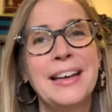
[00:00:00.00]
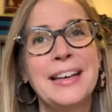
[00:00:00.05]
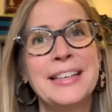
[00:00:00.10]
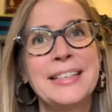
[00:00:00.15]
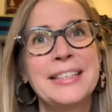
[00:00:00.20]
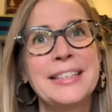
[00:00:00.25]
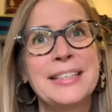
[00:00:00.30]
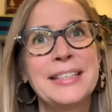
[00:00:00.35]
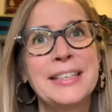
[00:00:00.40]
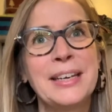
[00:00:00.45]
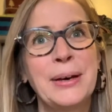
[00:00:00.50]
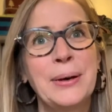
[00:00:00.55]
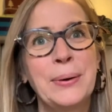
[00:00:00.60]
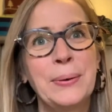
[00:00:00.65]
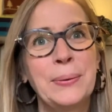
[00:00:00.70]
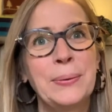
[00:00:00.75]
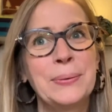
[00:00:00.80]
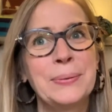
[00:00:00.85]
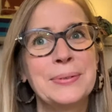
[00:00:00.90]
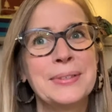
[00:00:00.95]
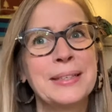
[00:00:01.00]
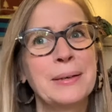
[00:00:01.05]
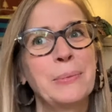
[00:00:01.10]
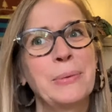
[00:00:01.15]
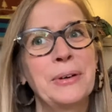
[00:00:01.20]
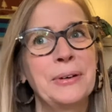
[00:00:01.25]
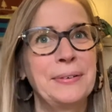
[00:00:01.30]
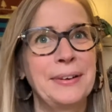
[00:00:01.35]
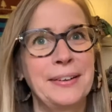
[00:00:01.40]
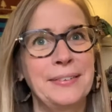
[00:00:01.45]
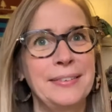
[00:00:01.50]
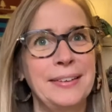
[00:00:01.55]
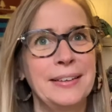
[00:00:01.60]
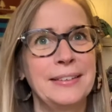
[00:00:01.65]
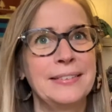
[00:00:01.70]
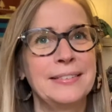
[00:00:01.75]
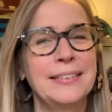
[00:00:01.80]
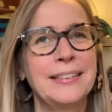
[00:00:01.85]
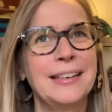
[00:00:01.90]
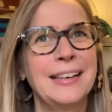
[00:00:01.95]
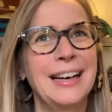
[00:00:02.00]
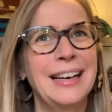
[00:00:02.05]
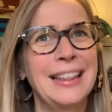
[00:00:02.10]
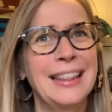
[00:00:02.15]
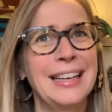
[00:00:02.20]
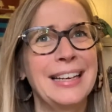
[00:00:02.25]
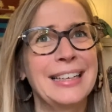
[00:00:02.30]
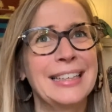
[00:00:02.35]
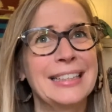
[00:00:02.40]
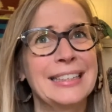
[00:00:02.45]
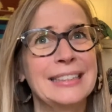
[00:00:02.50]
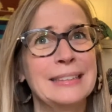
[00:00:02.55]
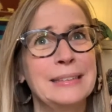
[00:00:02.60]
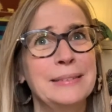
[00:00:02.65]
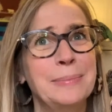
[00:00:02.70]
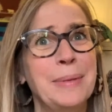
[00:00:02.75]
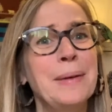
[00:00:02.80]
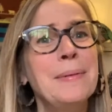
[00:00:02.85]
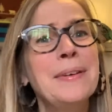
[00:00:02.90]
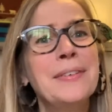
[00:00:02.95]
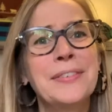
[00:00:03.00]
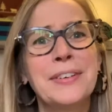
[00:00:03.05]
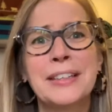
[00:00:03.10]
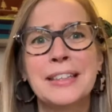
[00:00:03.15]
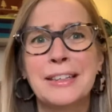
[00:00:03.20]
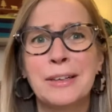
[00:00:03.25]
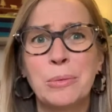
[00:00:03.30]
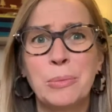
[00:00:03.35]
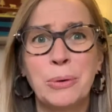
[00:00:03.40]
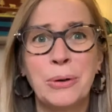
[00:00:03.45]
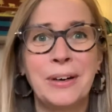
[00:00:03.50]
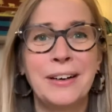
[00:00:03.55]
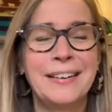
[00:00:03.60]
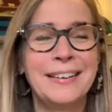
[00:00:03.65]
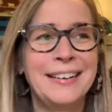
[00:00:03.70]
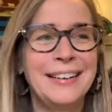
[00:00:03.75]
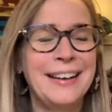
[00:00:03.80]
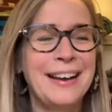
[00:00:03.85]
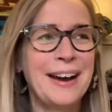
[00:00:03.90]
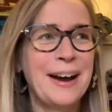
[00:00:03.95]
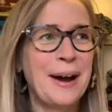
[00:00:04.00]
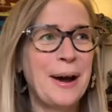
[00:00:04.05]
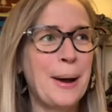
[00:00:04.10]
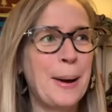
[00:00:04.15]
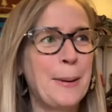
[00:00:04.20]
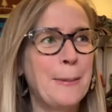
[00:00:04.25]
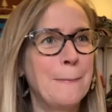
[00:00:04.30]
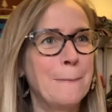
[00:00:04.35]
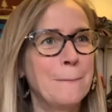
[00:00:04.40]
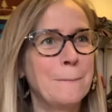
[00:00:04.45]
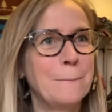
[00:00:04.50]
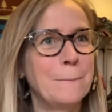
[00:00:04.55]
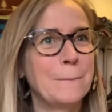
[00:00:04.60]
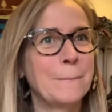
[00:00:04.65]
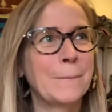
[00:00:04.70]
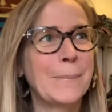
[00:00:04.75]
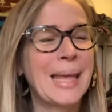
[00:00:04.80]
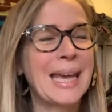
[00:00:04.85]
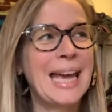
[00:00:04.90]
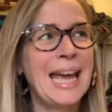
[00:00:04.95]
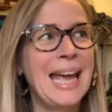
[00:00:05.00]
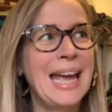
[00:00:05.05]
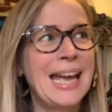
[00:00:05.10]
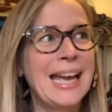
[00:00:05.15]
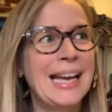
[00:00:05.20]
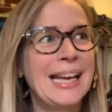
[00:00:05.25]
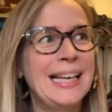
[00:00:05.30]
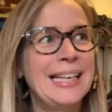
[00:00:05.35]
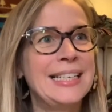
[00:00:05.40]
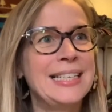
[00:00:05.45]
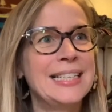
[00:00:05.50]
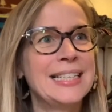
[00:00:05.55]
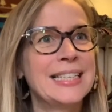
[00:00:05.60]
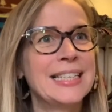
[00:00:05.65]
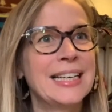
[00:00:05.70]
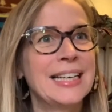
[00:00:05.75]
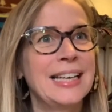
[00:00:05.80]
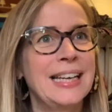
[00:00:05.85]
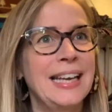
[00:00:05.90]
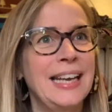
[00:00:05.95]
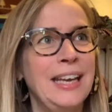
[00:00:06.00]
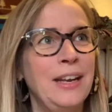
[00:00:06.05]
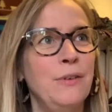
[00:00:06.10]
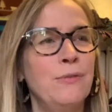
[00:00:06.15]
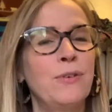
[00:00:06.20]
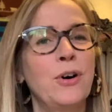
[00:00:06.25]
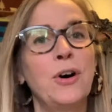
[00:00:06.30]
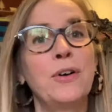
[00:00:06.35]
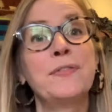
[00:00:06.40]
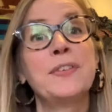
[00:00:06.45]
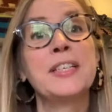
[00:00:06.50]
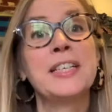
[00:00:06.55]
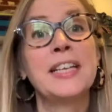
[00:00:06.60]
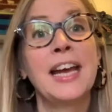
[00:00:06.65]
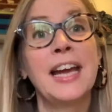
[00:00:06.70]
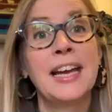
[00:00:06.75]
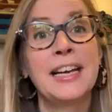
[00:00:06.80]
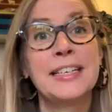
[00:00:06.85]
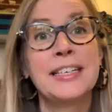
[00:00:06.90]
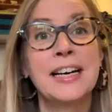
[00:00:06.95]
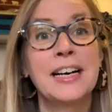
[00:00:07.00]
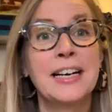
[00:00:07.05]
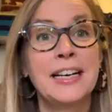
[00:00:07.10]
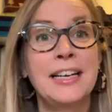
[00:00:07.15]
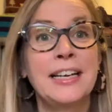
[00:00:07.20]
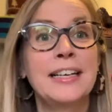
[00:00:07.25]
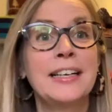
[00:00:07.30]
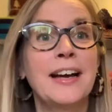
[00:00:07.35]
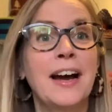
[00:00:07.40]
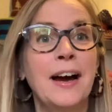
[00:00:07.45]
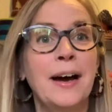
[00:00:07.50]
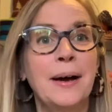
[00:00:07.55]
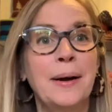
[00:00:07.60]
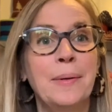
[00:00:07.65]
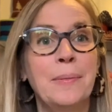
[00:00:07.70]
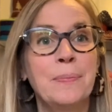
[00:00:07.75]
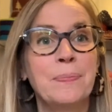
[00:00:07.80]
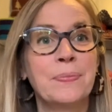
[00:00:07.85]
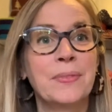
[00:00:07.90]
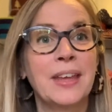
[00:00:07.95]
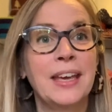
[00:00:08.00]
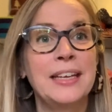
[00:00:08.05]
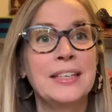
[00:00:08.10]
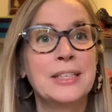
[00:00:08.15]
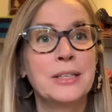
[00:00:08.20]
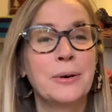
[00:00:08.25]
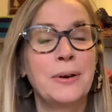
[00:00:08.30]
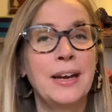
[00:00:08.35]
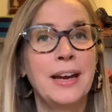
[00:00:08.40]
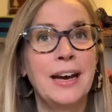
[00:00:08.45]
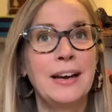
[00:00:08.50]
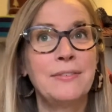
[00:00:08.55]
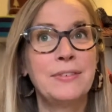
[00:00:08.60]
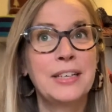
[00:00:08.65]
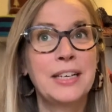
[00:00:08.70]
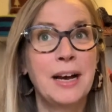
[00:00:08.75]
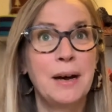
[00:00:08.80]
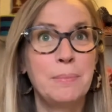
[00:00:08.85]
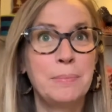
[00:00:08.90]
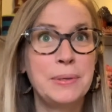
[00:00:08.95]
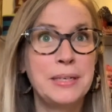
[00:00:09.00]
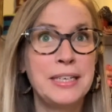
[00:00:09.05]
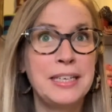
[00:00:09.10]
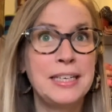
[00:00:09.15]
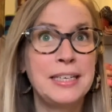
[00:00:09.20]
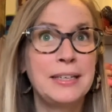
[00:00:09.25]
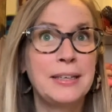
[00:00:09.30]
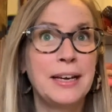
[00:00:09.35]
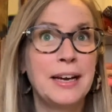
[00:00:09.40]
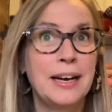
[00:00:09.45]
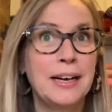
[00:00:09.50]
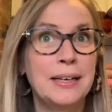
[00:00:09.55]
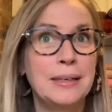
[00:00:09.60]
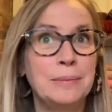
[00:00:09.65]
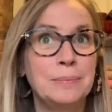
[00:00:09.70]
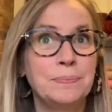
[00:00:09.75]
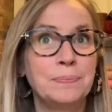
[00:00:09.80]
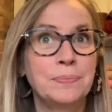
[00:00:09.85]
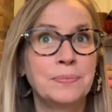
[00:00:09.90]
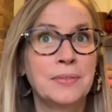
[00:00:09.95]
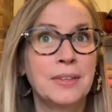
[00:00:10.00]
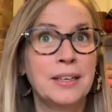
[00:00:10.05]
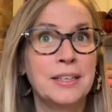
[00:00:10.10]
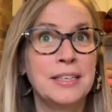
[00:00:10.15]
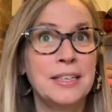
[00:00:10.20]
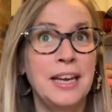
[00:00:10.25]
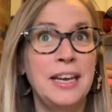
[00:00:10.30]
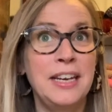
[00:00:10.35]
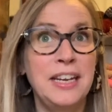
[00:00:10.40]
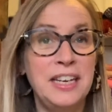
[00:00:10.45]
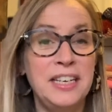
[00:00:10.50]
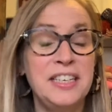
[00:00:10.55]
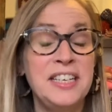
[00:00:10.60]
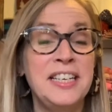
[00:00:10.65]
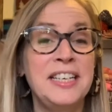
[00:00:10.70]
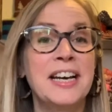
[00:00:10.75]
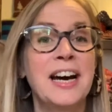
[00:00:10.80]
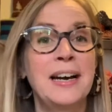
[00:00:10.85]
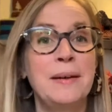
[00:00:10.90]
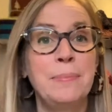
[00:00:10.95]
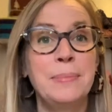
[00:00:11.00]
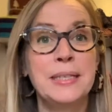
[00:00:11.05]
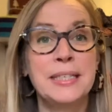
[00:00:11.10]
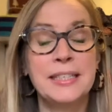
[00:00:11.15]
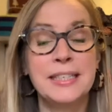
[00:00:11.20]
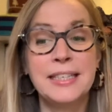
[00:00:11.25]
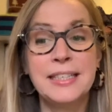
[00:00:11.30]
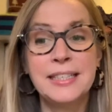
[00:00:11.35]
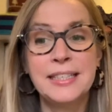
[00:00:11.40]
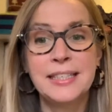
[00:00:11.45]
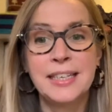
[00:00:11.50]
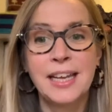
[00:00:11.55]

So somewhere around there, I think, maybe even a little more. And it evolved into hand dyeing. And so I have a company, an indie dye business.